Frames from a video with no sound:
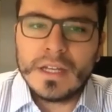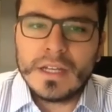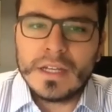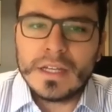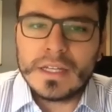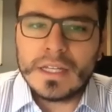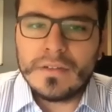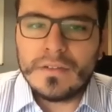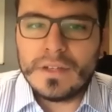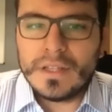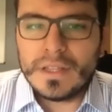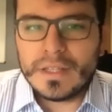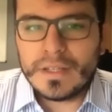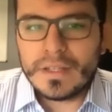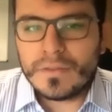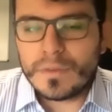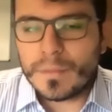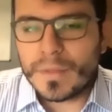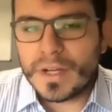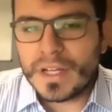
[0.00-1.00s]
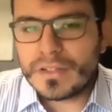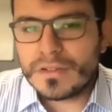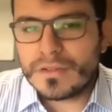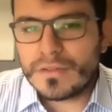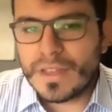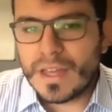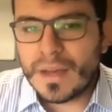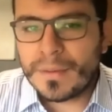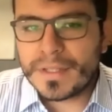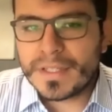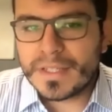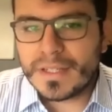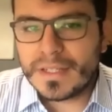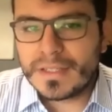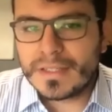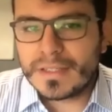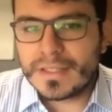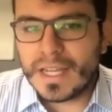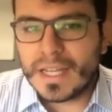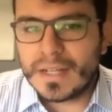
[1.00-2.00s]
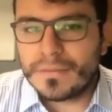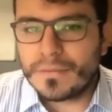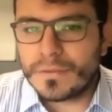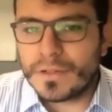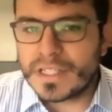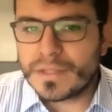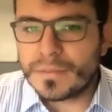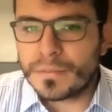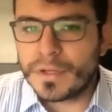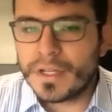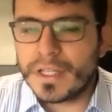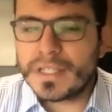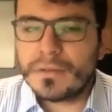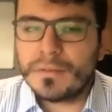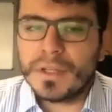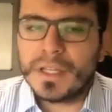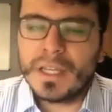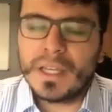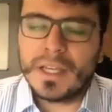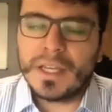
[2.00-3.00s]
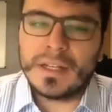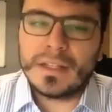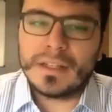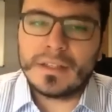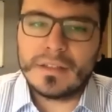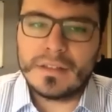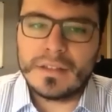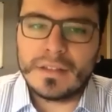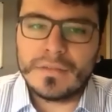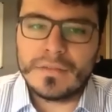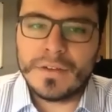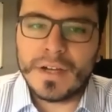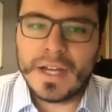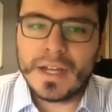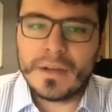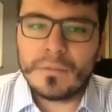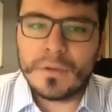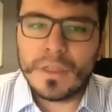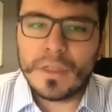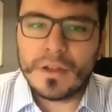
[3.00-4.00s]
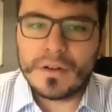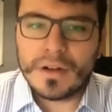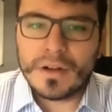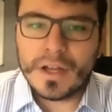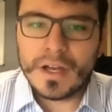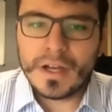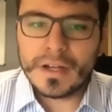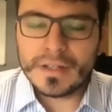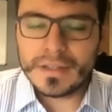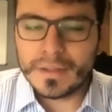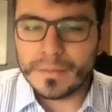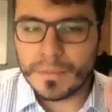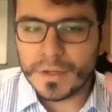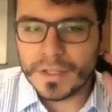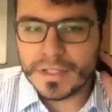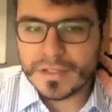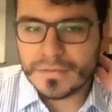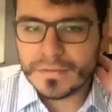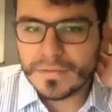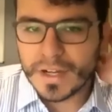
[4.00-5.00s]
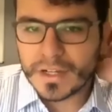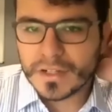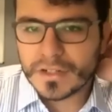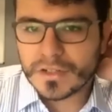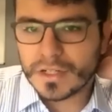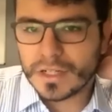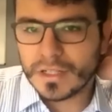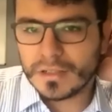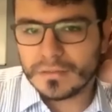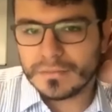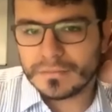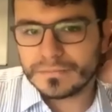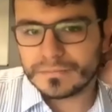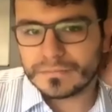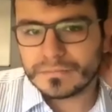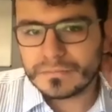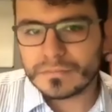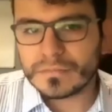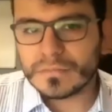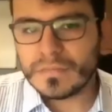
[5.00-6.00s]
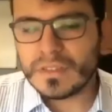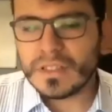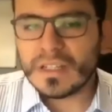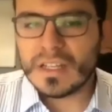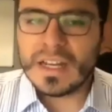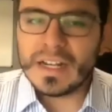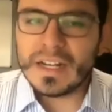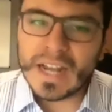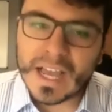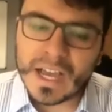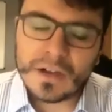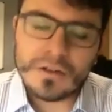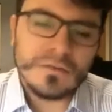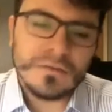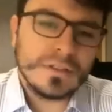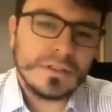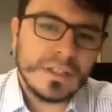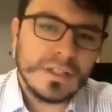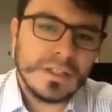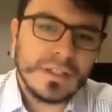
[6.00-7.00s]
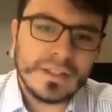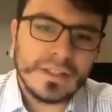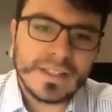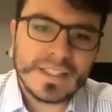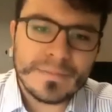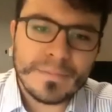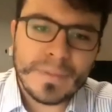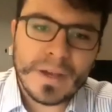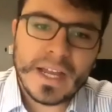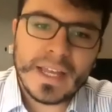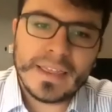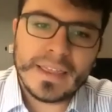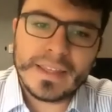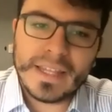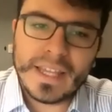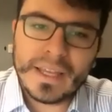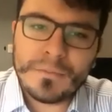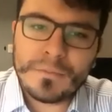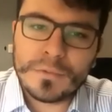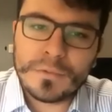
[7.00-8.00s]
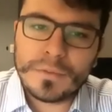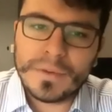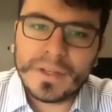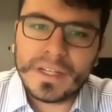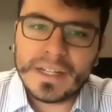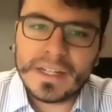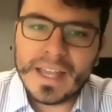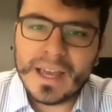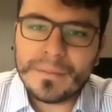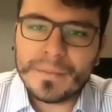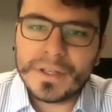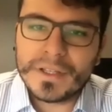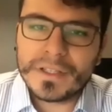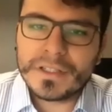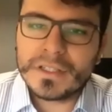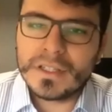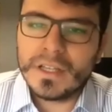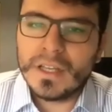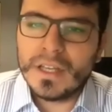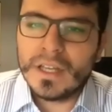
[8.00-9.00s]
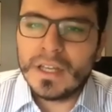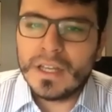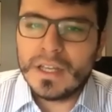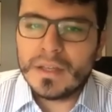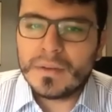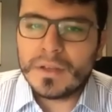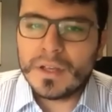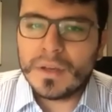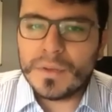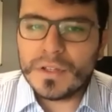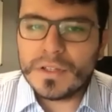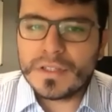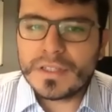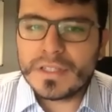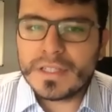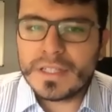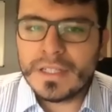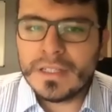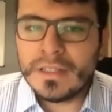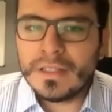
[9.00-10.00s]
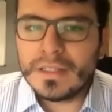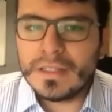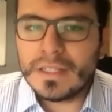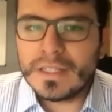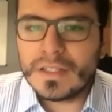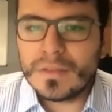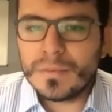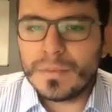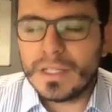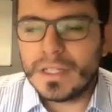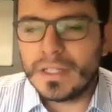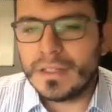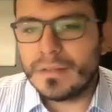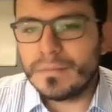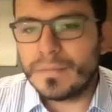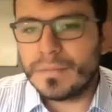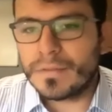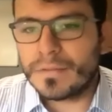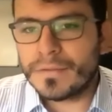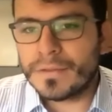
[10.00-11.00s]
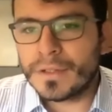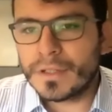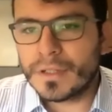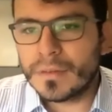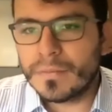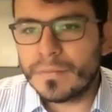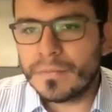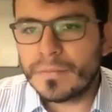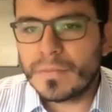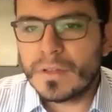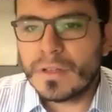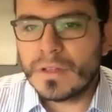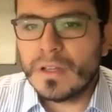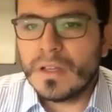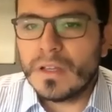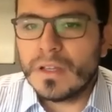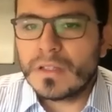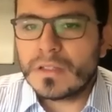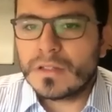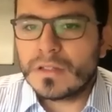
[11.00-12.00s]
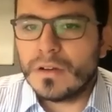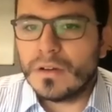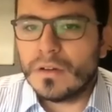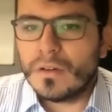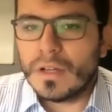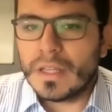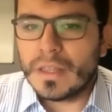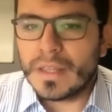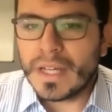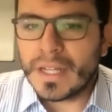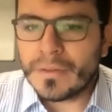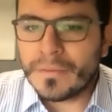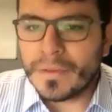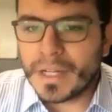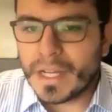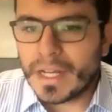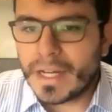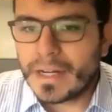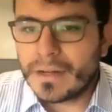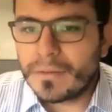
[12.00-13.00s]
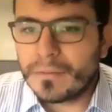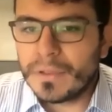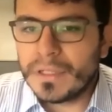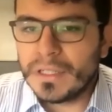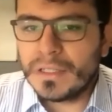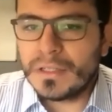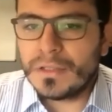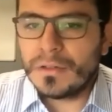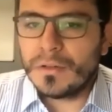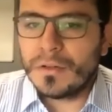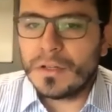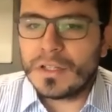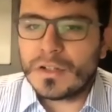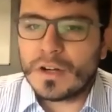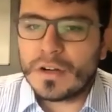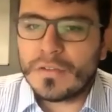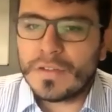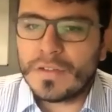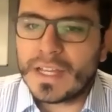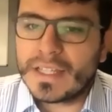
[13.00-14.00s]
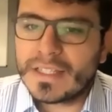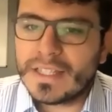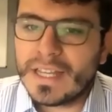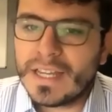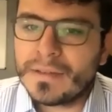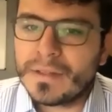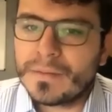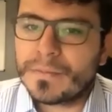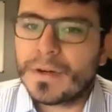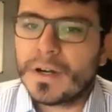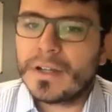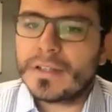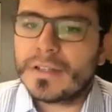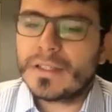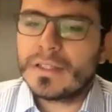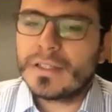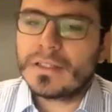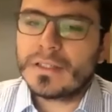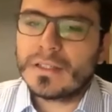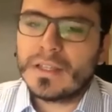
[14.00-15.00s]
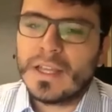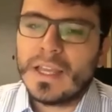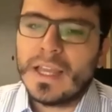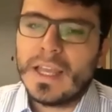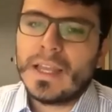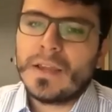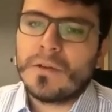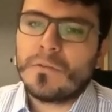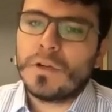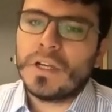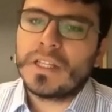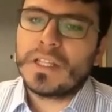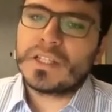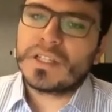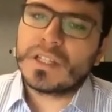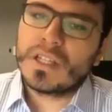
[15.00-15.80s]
Given the information of damage state for each bridge, we can define whether or not the bridge is functional. Now, despite the network being damaged, commutes still need to be performed. So in that regard, we need to do a traffic assignment process in which